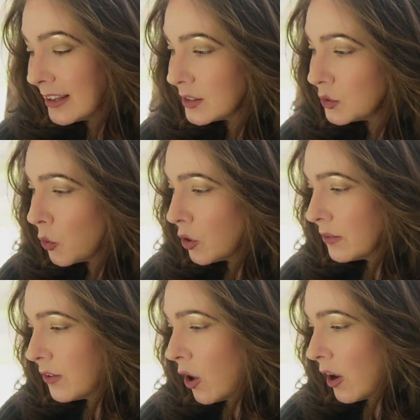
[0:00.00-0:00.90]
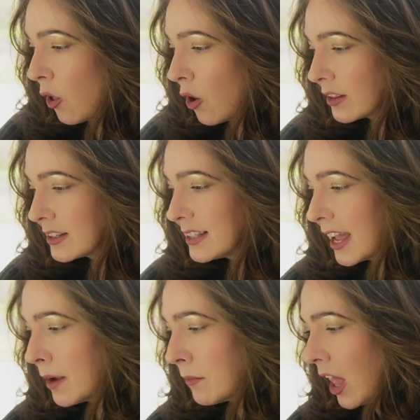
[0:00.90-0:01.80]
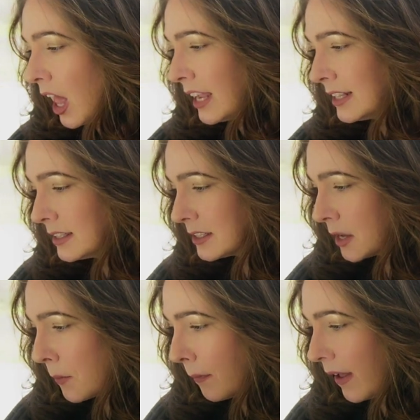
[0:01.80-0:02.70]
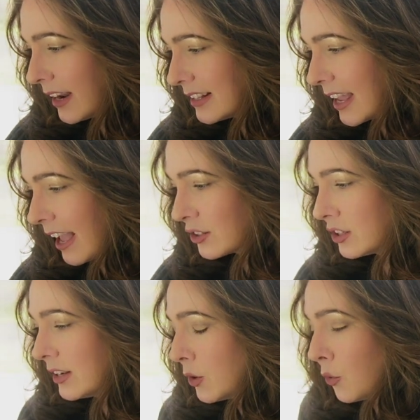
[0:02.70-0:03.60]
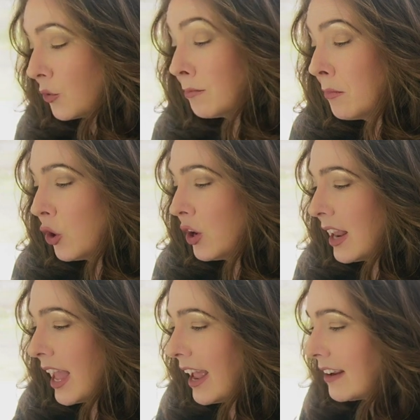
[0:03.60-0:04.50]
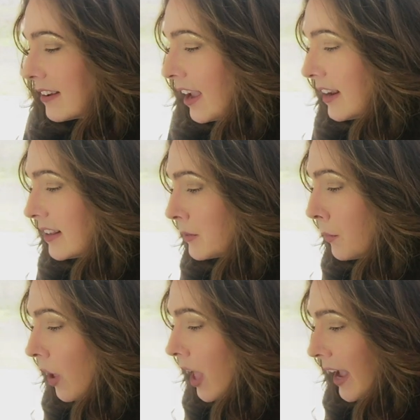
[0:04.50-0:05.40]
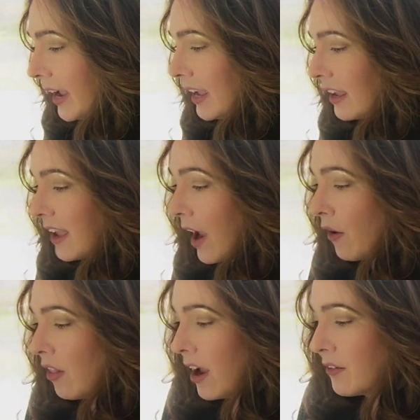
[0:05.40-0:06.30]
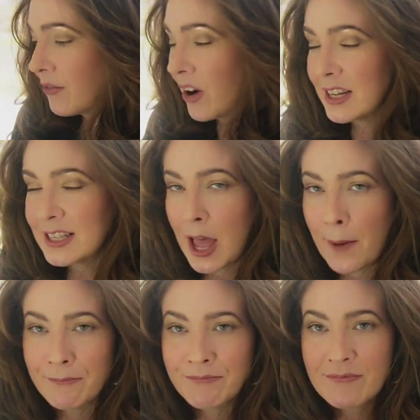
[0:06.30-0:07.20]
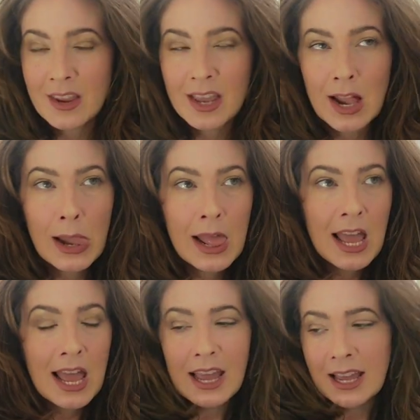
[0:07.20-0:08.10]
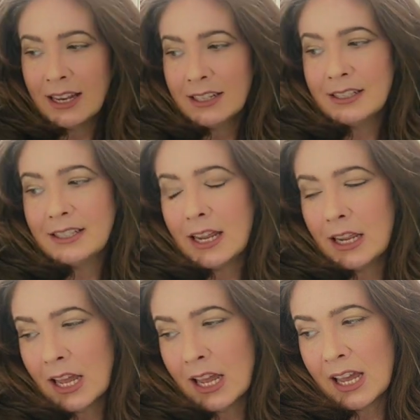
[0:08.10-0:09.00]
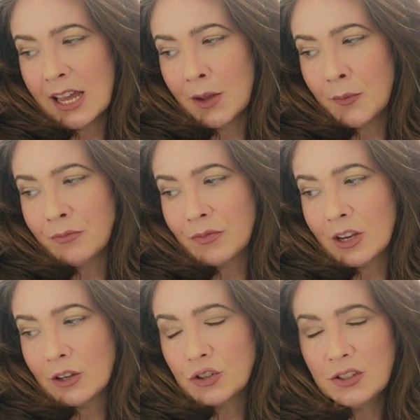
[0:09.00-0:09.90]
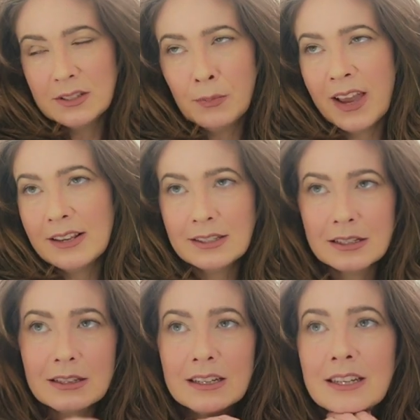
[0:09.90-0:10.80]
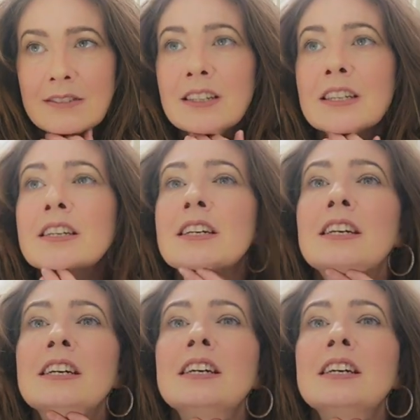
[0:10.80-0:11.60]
sort of along the same lines, but it's actually called Murderland, and it's by Fraser. And she's basically giving